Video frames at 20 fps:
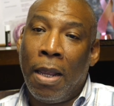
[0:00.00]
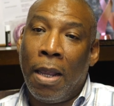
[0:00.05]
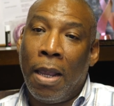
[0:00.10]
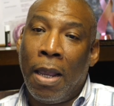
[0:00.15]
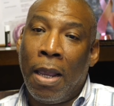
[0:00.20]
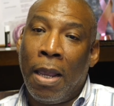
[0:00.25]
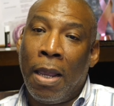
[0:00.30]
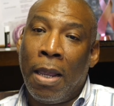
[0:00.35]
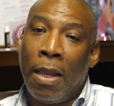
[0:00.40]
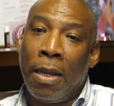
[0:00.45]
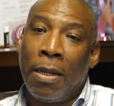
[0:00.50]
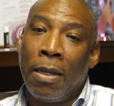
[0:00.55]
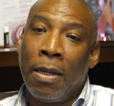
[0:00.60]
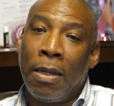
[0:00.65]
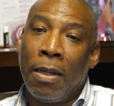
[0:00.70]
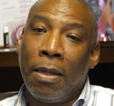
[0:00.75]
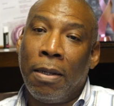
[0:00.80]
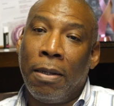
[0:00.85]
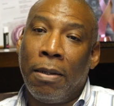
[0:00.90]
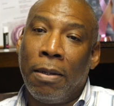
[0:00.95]
and
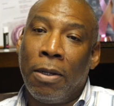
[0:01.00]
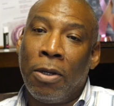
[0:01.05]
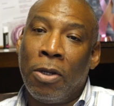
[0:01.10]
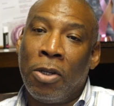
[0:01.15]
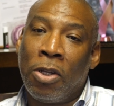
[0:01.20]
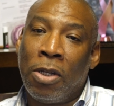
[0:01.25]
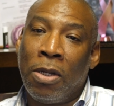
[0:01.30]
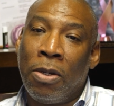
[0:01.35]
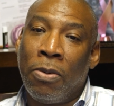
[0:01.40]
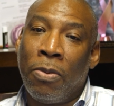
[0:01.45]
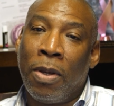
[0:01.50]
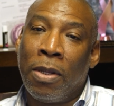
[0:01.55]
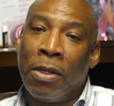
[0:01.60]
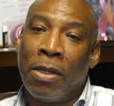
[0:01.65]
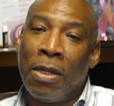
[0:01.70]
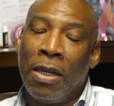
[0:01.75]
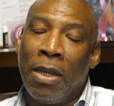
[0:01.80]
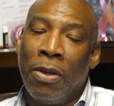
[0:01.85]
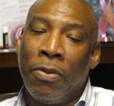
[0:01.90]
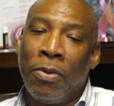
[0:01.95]

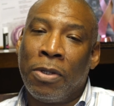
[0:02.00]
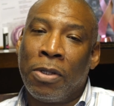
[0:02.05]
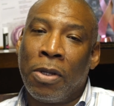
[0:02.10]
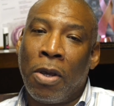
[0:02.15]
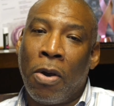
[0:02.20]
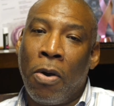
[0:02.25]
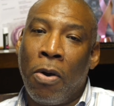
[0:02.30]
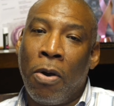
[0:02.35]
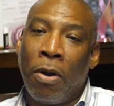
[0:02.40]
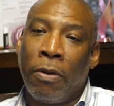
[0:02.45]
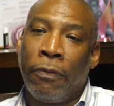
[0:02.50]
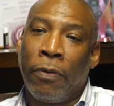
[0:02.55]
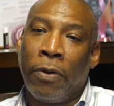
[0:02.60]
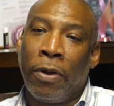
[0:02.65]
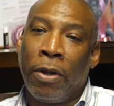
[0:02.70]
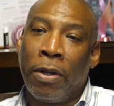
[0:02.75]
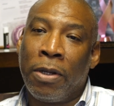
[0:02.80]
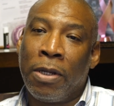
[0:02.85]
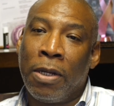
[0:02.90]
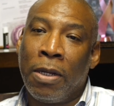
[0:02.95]
it was hard for
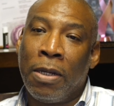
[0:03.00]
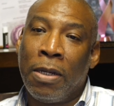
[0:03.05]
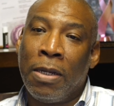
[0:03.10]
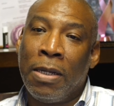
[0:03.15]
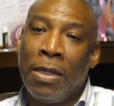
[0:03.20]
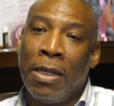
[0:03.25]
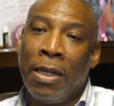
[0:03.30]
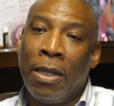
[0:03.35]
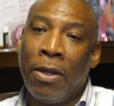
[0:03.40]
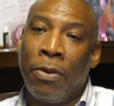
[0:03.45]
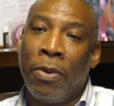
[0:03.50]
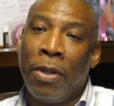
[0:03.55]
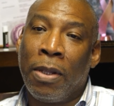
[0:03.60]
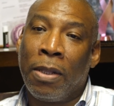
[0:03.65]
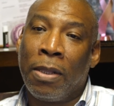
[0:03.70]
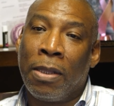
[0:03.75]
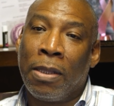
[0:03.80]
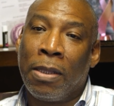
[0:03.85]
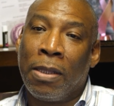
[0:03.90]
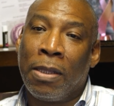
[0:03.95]
her to deal with
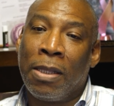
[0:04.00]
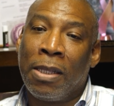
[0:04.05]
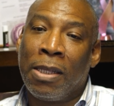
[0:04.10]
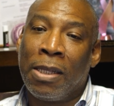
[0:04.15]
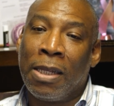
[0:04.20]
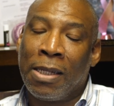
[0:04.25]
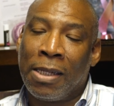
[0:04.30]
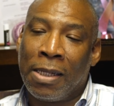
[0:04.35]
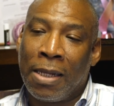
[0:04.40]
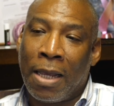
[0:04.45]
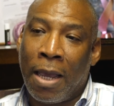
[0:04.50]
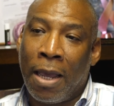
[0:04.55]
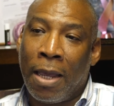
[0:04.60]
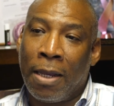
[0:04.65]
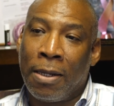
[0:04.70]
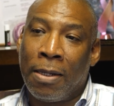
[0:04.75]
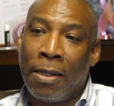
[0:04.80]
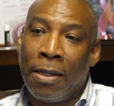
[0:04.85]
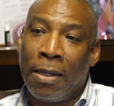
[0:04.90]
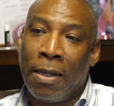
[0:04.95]

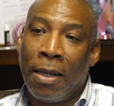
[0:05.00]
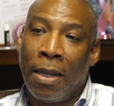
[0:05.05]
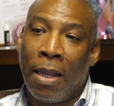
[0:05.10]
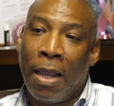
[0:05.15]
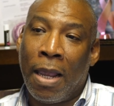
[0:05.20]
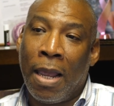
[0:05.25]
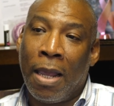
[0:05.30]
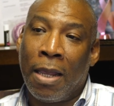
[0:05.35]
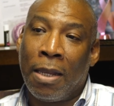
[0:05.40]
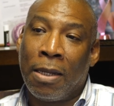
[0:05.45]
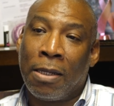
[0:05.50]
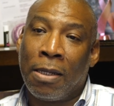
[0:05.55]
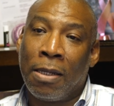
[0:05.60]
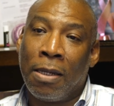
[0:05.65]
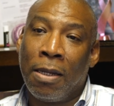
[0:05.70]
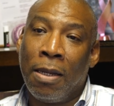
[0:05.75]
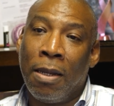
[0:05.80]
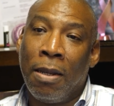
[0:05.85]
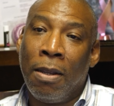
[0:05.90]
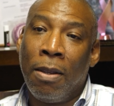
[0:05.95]
society as
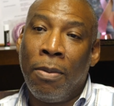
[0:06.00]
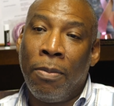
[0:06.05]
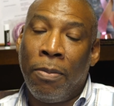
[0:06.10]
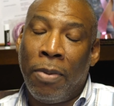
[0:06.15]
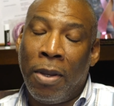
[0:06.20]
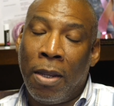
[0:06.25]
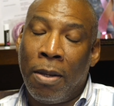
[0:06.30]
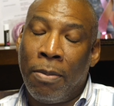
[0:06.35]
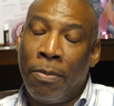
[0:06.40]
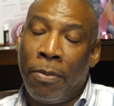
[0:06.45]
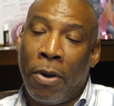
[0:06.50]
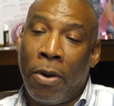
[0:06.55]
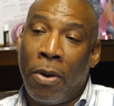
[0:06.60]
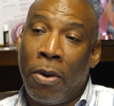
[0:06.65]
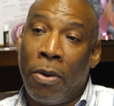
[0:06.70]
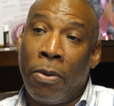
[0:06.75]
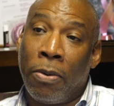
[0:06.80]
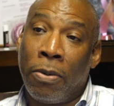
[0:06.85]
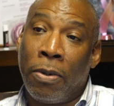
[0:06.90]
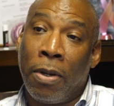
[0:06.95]
being
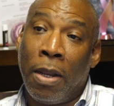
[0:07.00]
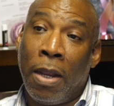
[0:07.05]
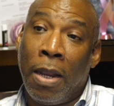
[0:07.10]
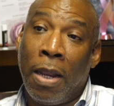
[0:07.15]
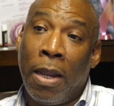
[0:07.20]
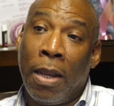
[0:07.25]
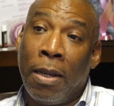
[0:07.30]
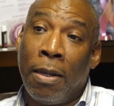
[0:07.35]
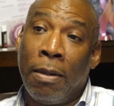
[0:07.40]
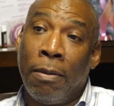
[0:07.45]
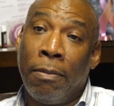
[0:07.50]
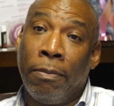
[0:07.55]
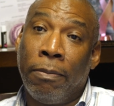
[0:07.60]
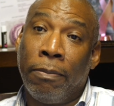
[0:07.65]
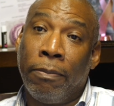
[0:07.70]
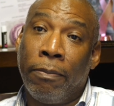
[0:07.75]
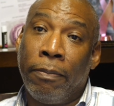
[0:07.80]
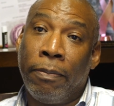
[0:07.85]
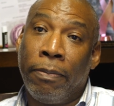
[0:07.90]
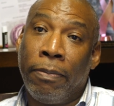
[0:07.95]
bald, and
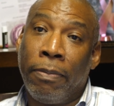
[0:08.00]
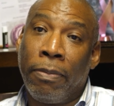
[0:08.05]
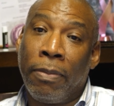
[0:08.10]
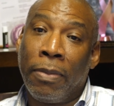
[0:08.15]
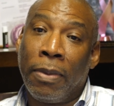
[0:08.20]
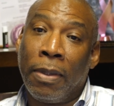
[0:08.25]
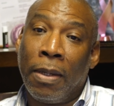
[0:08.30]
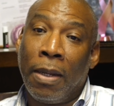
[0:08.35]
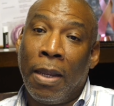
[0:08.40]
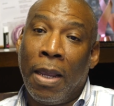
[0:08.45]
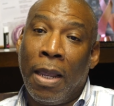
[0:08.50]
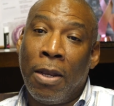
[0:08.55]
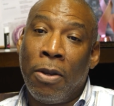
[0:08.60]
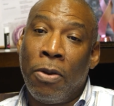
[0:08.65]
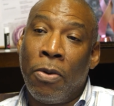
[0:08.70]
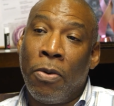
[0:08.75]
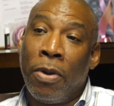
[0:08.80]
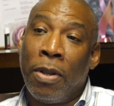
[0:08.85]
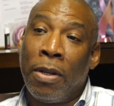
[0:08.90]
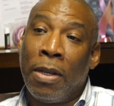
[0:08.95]

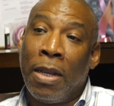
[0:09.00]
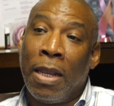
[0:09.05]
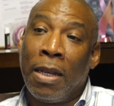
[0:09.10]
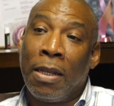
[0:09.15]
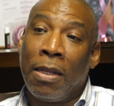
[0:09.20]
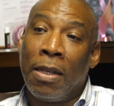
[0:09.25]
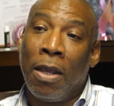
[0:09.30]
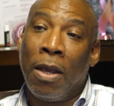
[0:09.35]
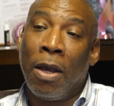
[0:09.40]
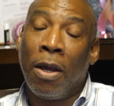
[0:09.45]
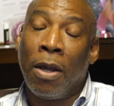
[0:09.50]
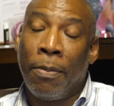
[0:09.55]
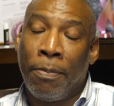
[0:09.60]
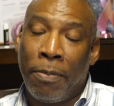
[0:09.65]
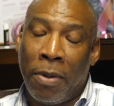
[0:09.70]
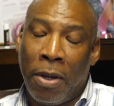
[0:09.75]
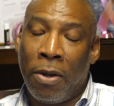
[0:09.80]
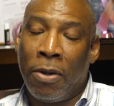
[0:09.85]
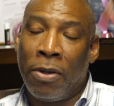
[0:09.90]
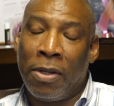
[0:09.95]
knowing that her
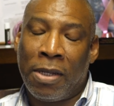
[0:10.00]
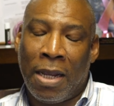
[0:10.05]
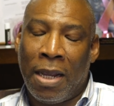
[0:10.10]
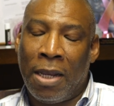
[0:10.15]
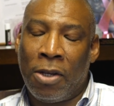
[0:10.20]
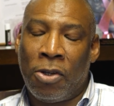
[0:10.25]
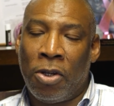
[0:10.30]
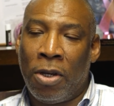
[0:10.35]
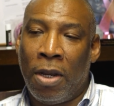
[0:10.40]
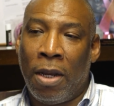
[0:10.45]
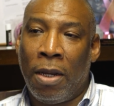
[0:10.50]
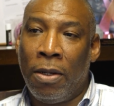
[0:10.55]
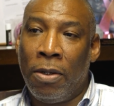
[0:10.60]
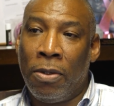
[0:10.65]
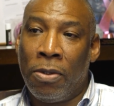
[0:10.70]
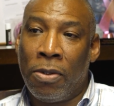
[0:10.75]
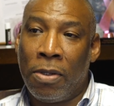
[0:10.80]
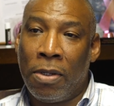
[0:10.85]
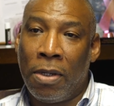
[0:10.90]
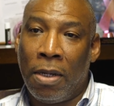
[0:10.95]
appearance had
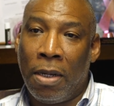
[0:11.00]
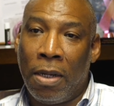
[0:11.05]
changed.